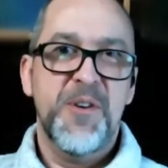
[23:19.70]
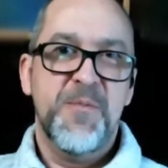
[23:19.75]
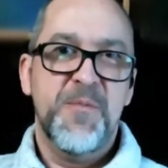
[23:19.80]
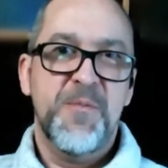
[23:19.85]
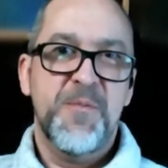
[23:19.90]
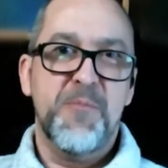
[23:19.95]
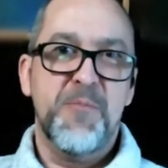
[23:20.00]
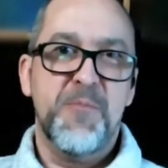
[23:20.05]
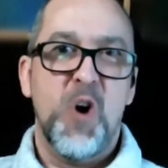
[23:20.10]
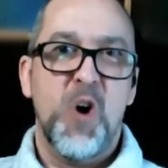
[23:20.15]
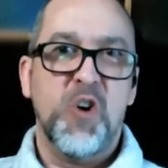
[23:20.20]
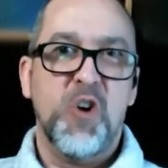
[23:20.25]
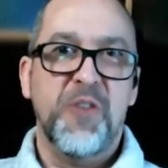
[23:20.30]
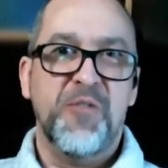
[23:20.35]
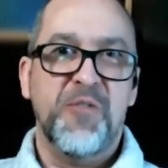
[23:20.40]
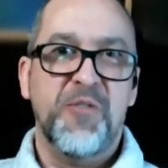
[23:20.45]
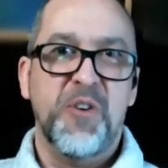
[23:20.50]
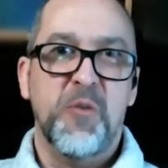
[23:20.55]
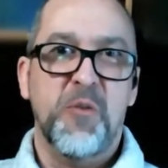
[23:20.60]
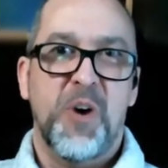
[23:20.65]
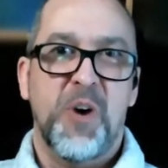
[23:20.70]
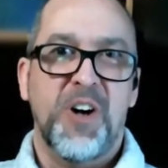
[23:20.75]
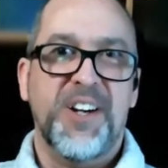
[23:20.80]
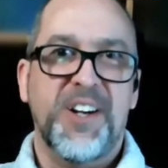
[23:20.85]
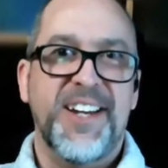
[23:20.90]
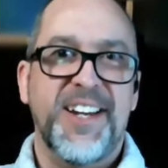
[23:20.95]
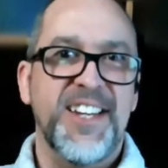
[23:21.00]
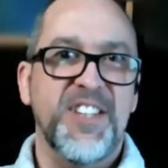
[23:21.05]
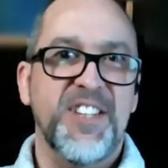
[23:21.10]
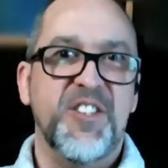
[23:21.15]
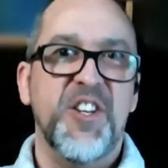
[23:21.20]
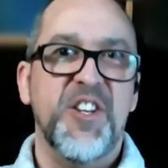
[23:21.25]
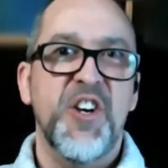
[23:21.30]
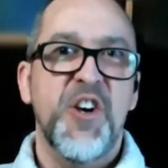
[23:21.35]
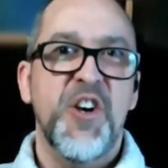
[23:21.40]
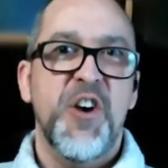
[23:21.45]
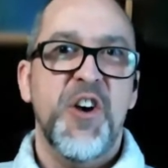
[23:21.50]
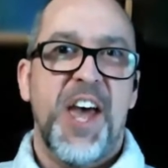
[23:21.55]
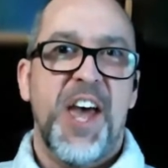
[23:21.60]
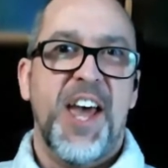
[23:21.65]
the bulk of your work is.
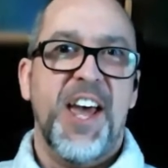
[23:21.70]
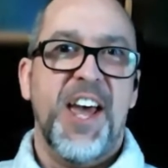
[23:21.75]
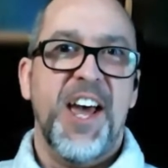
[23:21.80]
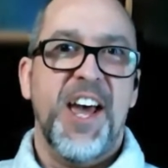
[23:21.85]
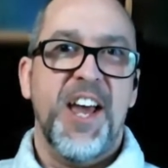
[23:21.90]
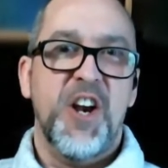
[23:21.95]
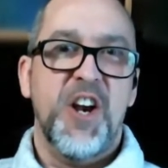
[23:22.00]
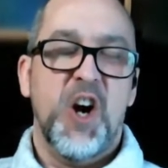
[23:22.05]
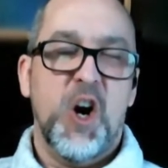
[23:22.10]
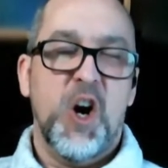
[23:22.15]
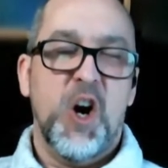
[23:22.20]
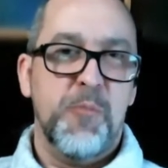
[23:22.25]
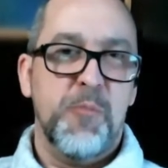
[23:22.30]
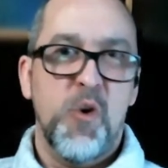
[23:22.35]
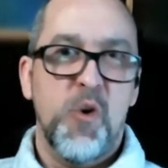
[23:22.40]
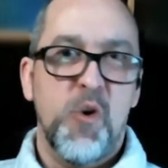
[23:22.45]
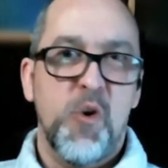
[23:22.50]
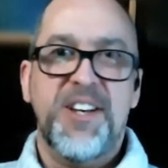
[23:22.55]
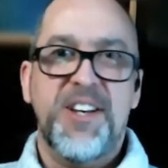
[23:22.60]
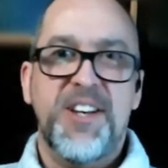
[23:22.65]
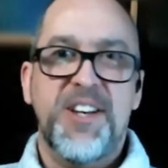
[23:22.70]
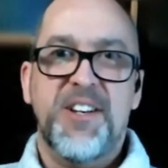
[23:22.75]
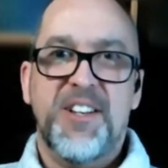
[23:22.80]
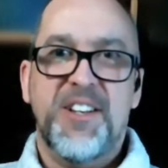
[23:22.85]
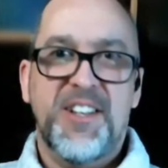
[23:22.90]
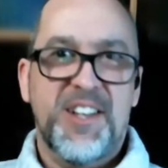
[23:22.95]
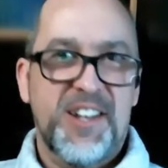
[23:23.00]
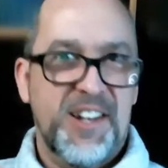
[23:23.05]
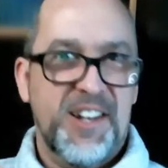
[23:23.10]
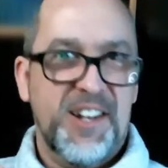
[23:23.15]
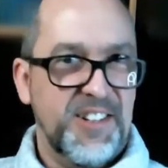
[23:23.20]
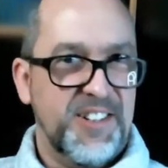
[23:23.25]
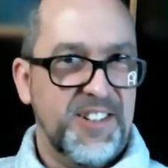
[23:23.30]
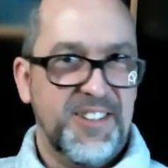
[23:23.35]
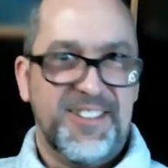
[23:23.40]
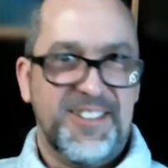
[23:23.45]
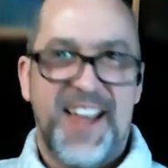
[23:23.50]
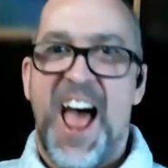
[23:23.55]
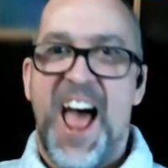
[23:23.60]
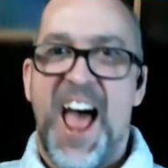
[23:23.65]
And her point,
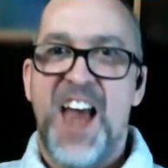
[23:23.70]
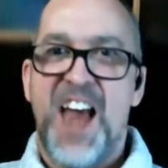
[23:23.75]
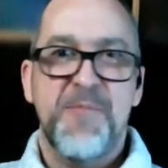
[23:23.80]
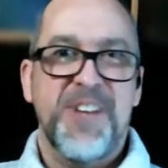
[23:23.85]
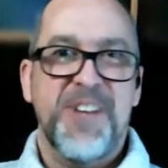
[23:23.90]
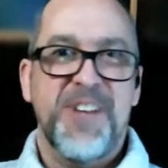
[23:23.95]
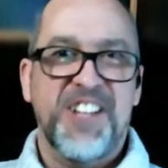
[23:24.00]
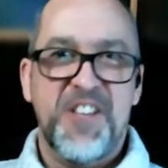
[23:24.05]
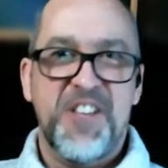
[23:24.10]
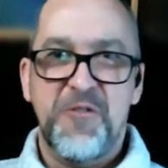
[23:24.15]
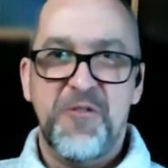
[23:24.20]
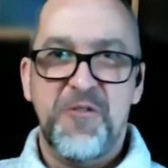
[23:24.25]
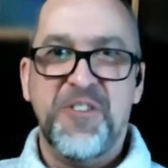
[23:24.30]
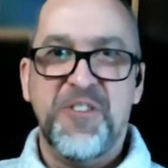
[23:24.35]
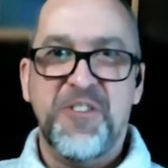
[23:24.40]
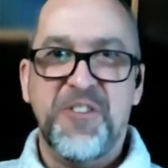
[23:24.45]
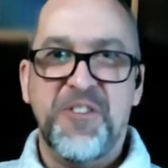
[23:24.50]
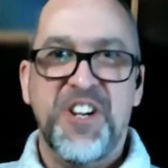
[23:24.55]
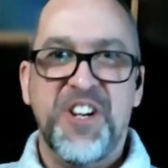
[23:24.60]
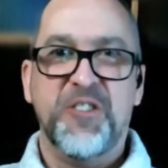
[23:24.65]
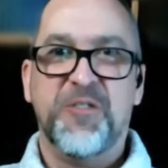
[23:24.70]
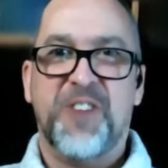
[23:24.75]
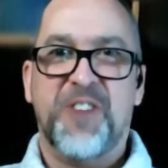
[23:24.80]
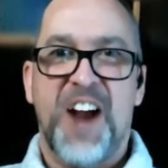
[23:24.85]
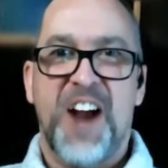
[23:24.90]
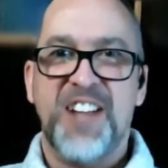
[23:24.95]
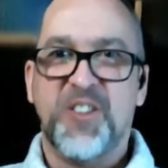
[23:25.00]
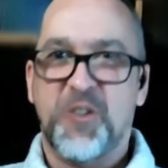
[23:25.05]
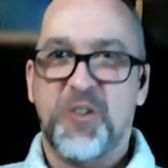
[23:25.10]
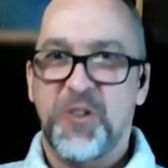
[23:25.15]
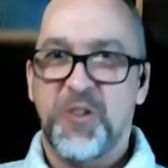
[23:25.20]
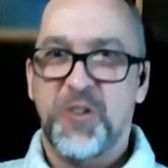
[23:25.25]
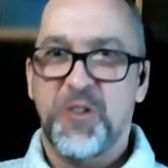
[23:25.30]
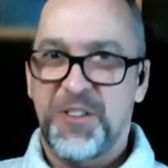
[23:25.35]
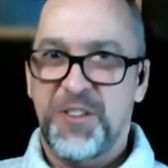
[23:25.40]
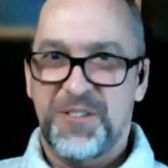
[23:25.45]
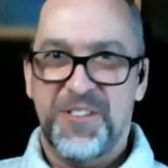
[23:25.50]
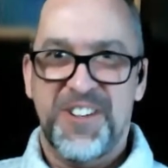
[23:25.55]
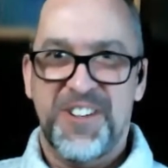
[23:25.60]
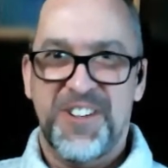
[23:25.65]
just adamantly through years of grad
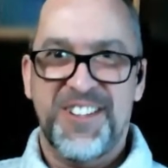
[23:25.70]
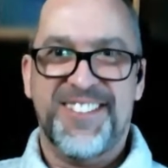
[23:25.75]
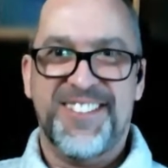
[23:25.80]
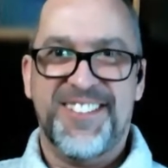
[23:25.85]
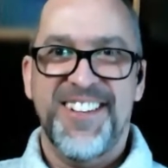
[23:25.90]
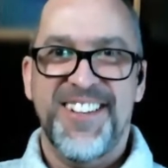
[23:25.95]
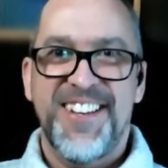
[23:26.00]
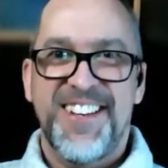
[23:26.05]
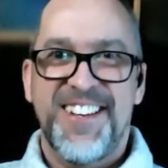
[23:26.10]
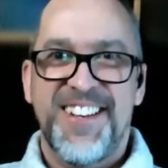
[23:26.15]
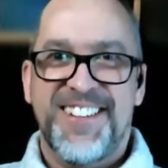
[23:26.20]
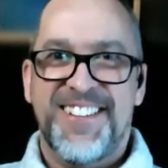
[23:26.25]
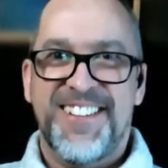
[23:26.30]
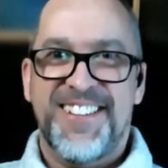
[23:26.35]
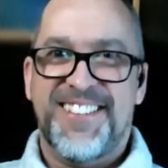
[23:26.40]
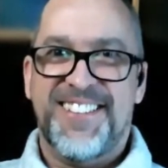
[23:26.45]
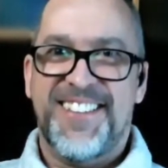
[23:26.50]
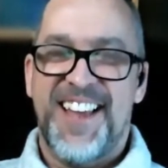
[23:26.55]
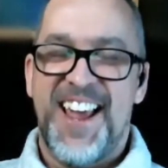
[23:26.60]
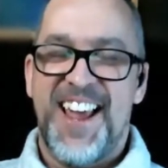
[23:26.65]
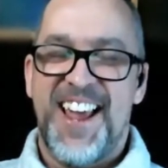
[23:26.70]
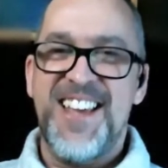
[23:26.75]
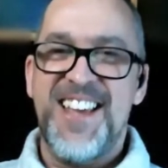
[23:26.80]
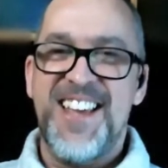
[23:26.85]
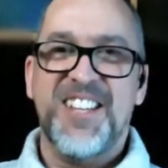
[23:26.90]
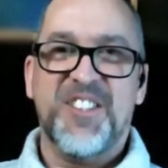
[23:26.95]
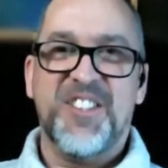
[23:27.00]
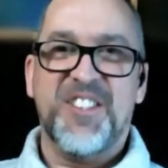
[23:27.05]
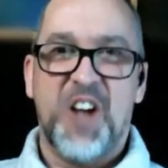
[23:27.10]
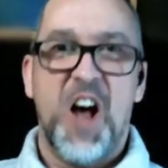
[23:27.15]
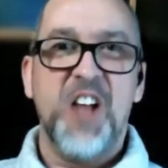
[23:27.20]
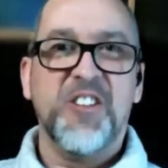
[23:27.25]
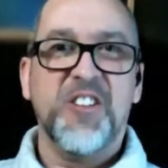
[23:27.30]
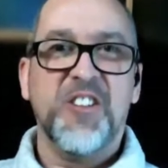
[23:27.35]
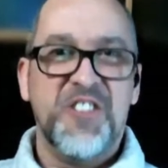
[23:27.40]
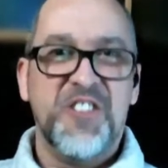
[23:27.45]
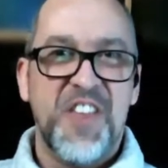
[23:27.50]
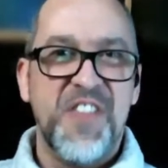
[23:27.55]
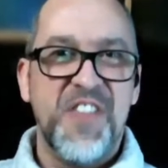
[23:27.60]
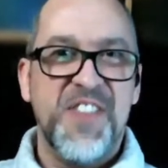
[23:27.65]
school, was to say
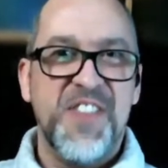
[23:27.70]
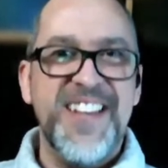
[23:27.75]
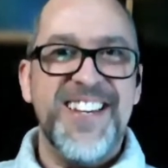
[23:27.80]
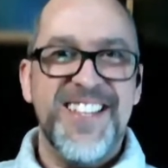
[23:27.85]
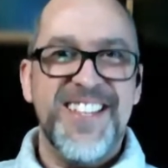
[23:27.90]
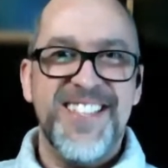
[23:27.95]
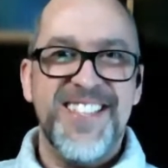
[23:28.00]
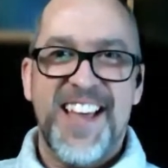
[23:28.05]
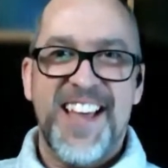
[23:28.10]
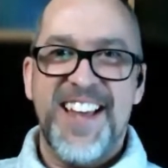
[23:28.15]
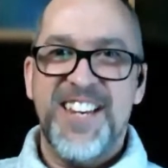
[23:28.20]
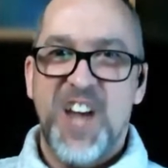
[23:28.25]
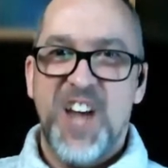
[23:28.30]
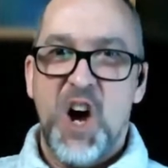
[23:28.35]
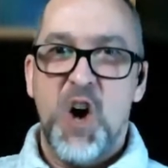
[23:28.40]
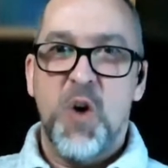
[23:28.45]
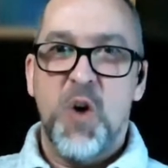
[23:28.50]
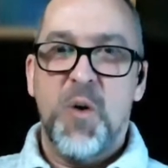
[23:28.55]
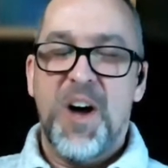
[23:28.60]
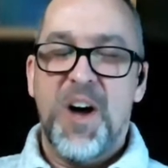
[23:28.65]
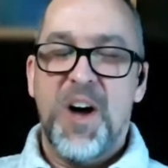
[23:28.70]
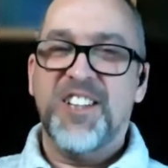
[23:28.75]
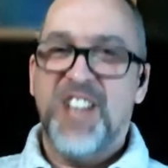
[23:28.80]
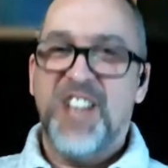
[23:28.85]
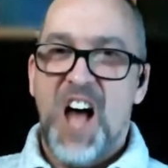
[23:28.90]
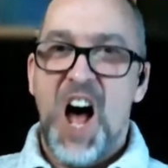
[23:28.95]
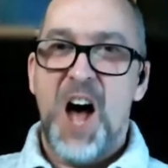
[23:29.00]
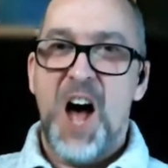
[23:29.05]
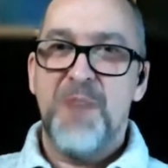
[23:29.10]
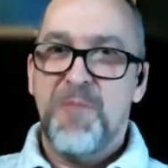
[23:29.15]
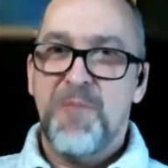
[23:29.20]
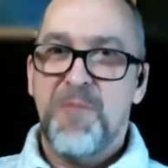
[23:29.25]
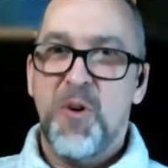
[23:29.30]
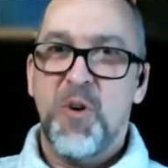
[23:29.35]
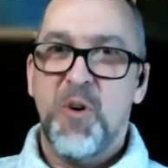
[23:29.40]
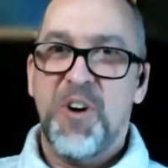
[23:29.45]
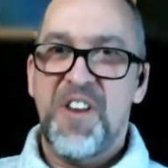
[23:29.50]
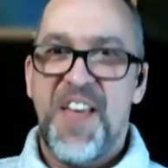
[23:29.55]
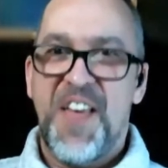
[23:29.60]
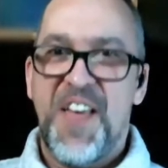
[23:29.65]
scholars think they know a lot
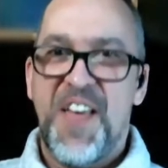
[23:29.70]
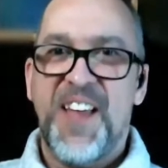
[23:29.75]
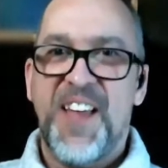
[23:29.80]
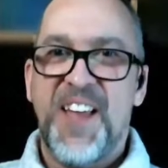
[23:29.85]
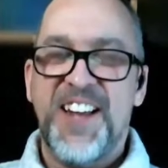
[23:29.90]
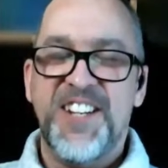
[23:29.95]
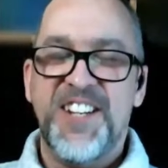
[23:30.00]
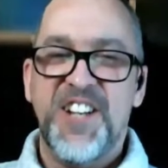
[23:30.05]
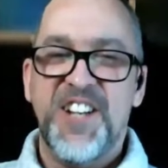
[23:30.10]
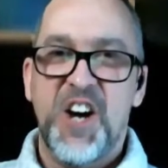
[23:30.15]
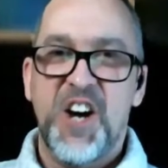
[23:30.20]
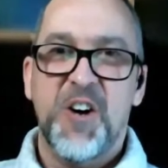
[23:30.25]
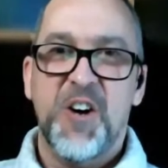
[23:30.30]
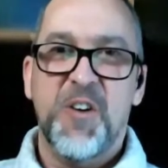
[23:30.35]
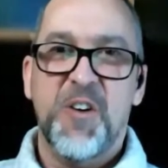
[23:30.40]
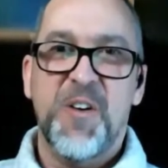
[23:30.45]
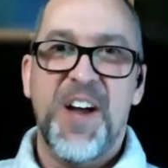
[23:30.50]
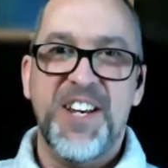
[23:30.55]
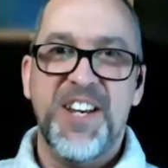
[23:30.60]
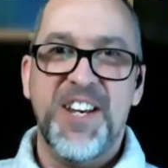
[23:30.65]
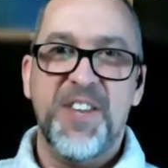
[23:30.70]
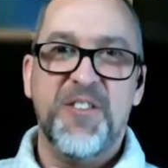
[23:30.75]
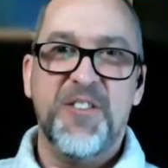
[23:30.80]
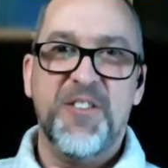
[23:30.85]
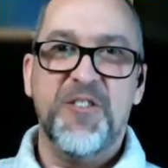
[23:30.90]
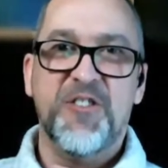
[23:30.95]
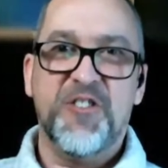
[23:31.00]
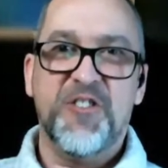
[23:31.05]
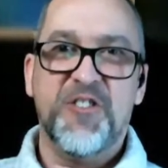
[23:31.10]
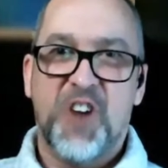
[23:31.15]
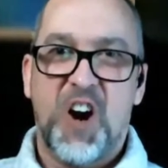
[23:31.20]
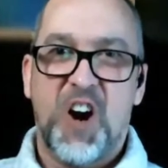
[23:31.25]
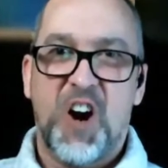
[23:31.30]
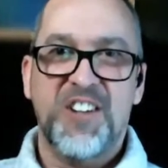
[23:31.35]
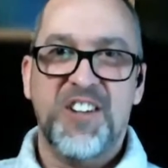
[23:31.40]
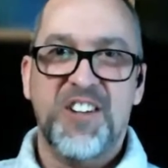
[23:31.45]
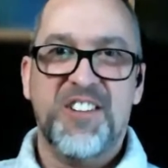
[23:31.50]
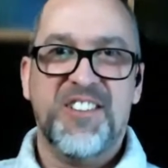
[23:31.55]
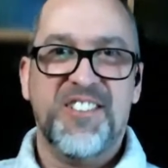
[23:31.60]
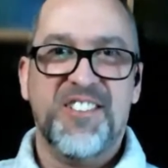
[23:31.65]
more than they know. And if you
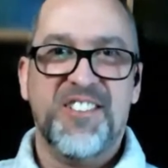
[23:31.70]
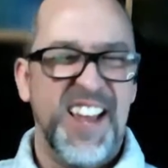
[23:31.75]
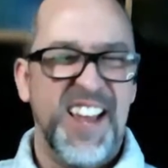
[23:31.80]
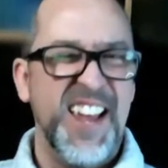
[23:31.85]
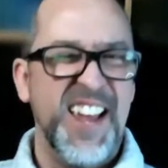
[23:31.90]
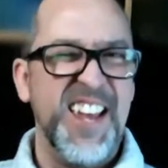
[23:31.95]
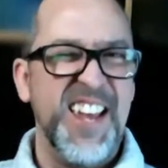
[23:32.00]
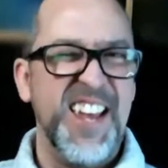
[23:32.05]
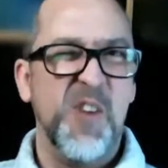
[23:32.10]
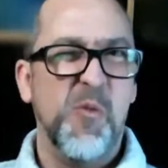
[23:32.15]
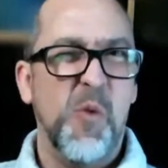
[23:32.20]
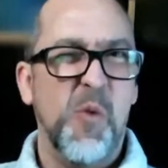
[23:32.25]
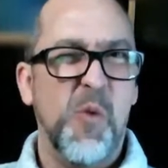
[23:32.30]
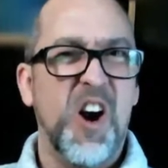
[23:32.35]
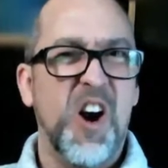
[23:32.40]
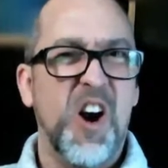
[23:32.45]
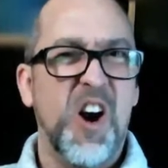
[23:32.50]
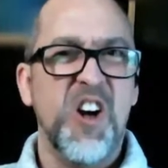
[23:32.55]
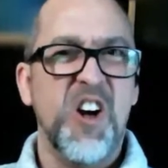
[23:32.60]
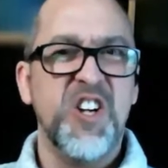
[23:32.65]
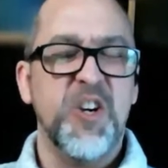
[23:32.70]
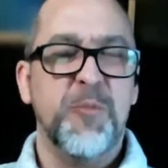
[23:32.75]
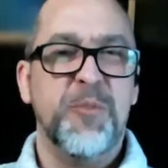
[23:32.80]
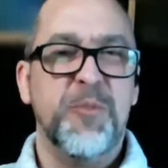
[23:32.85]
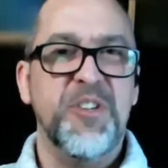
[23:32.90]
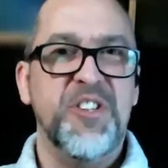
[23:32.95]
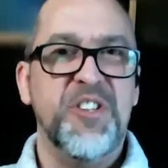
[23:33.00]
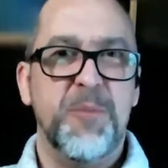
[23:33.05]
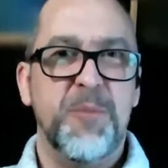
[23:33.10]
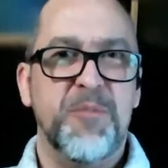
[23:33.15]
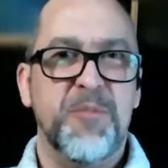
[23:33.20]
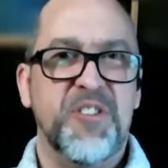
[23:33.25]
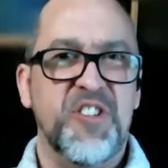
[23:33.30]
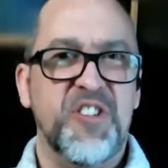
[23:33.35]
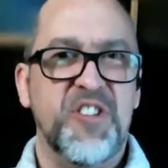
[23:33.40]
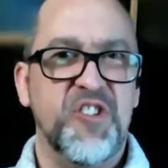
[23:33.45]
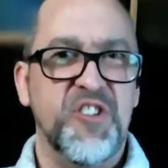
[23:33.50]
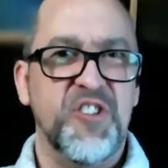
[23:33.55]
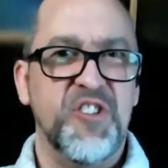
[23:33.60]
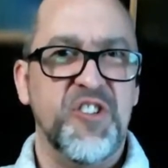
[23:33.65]
start saying, what are your
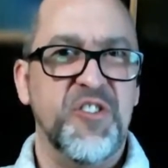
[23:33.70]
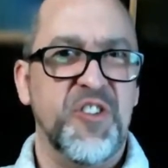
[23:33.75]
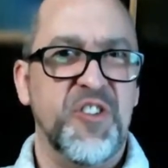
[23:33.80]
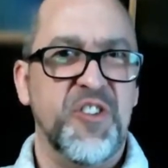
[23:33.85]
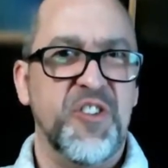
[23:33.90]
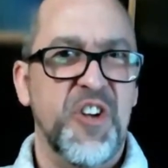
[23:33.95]
presuppositions?